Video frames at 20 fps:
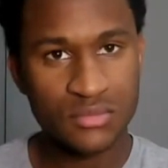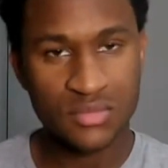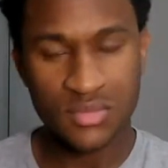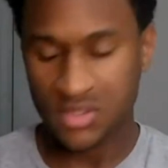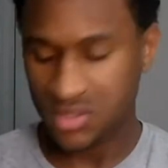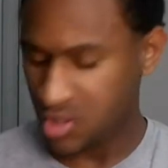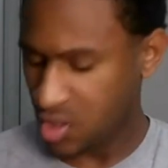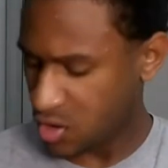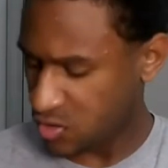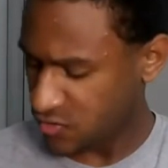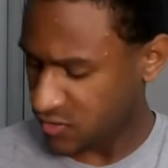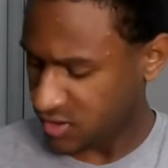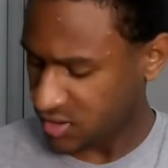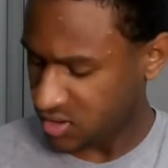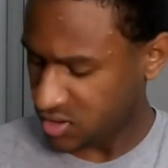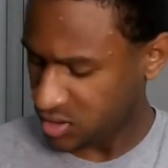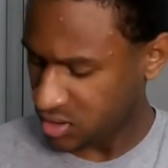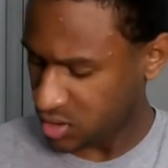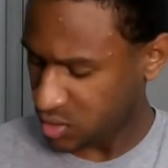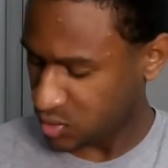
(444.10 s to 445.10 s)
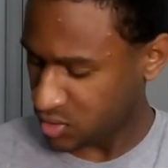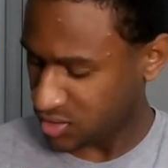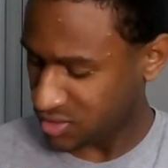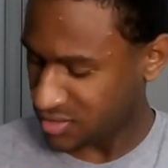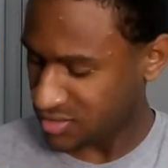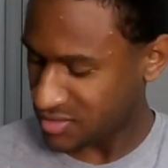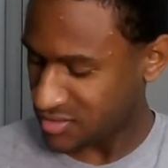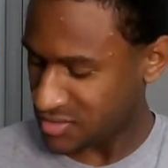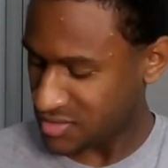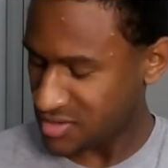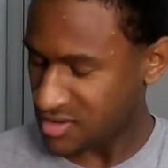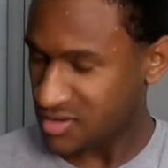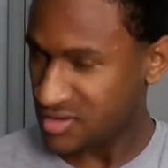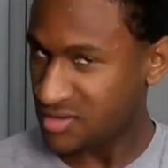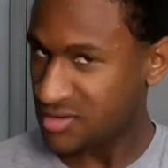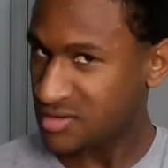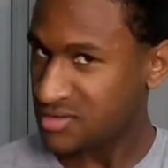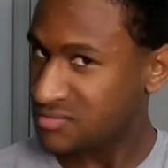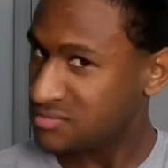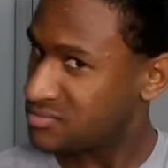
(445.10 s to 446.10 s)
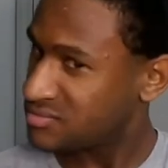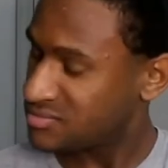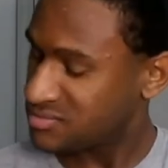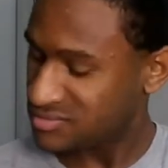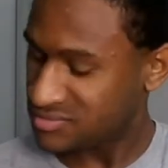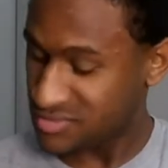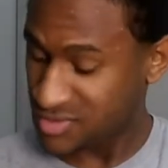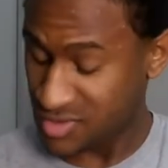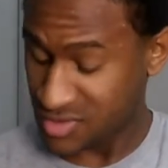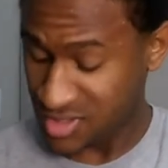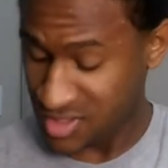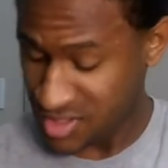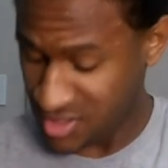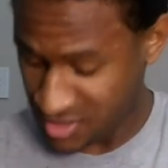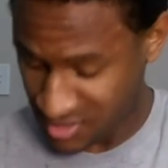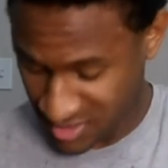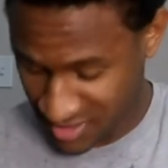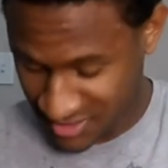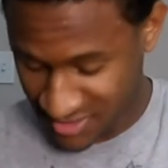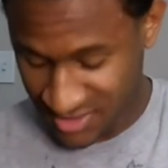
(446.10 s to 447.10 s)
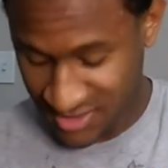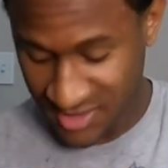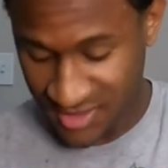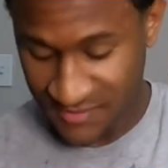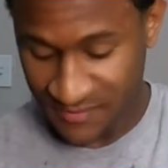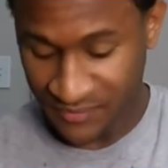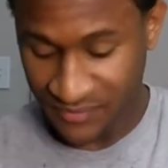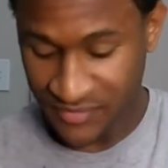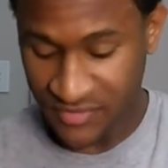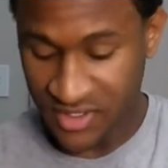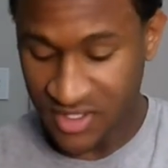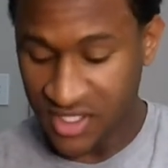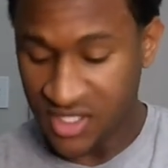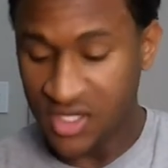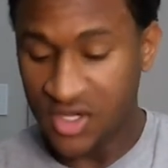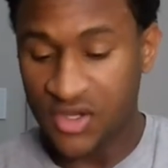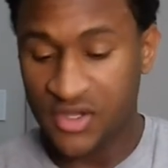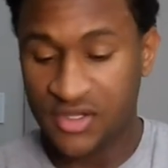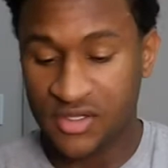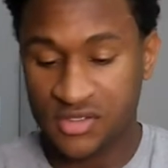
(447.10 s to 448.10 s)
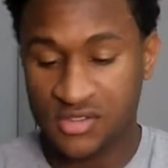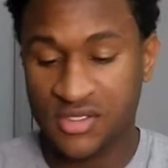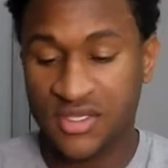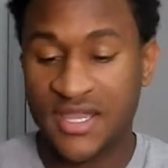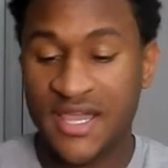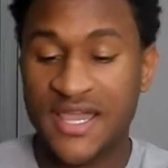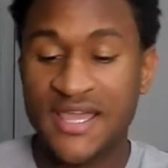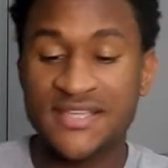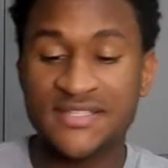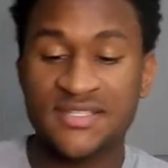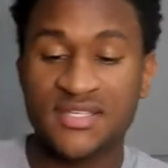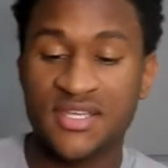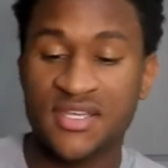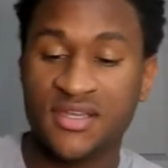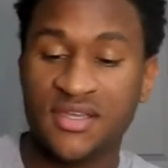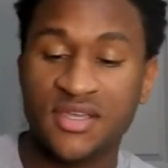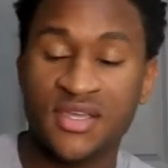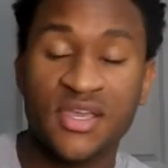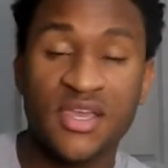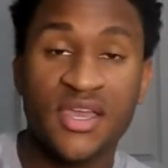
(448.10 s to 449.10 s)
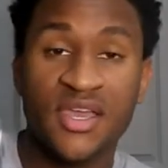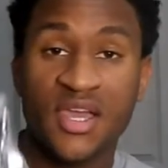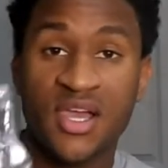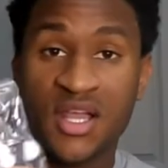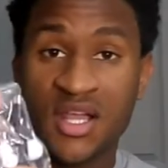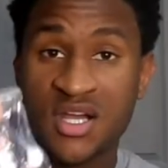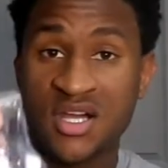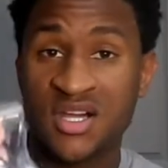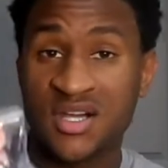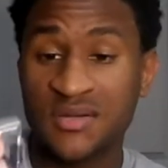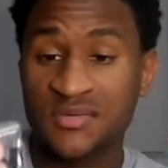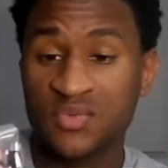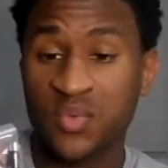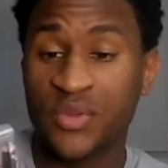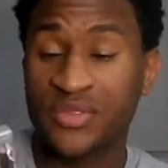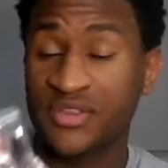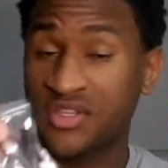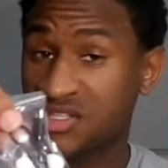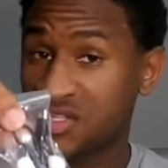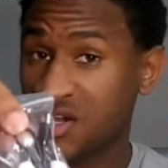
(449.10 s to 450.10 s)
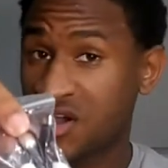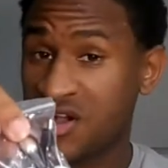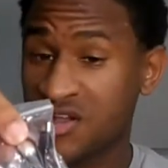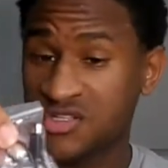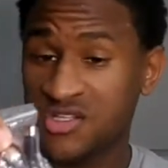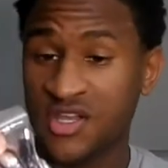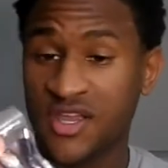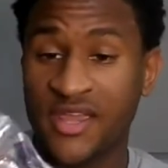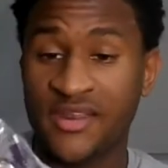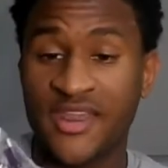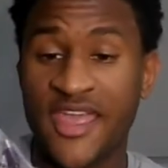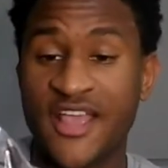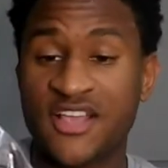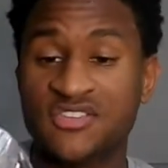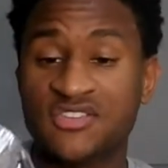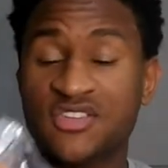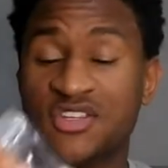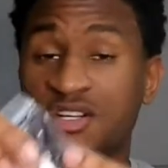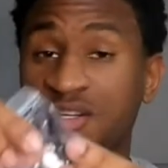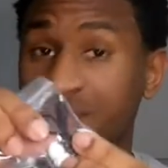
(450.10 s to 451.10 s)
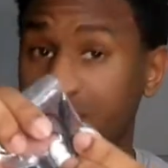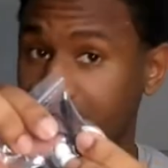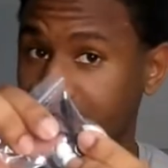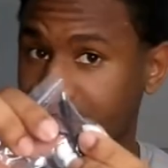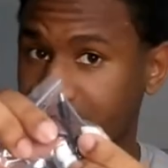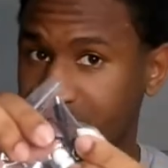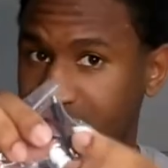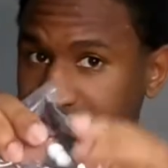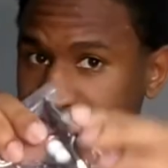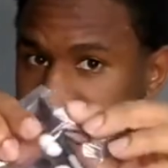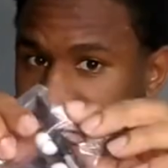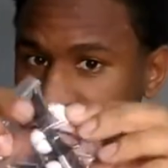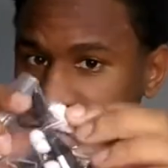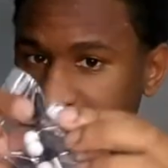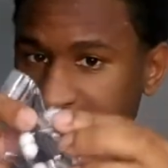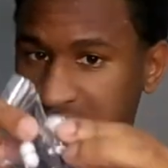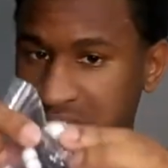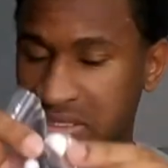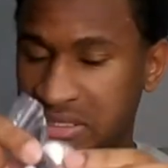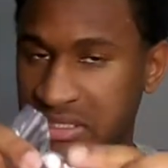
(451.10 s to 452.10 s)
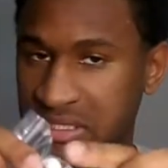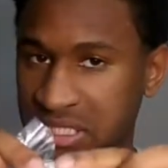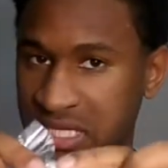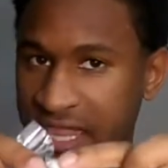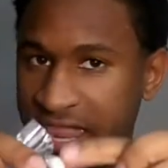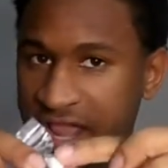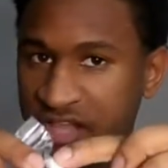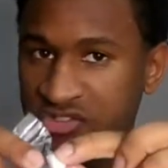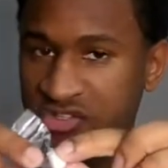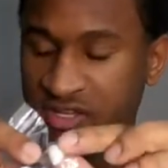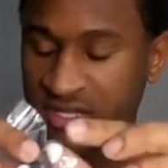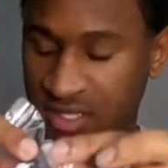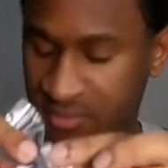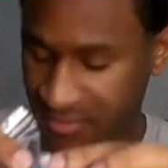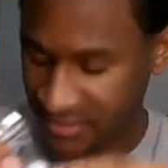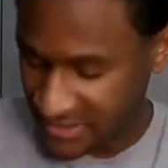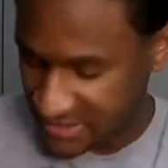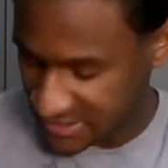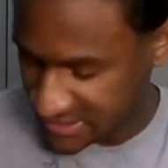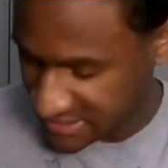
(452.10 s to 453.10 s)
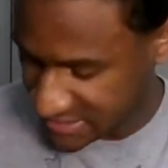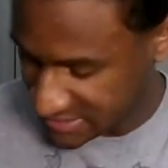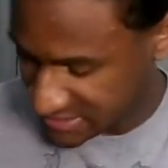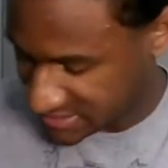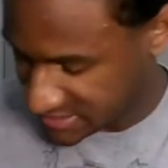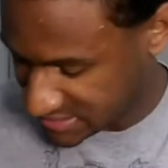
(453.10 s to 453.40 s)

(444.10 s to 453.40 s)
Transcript: It's already glowing. Okay, let's see. But you guys, it comes with the charger and extra earpieces.